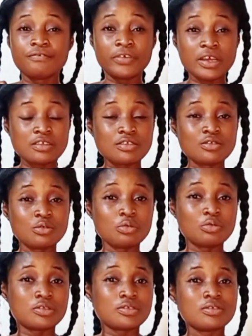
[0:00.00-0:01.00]
First
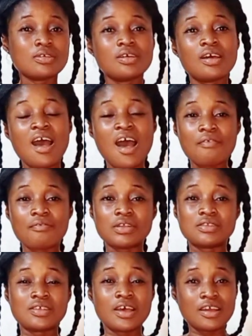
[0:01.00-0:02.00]
note, have a
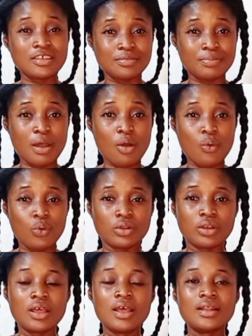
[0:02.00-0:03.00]
tight bra on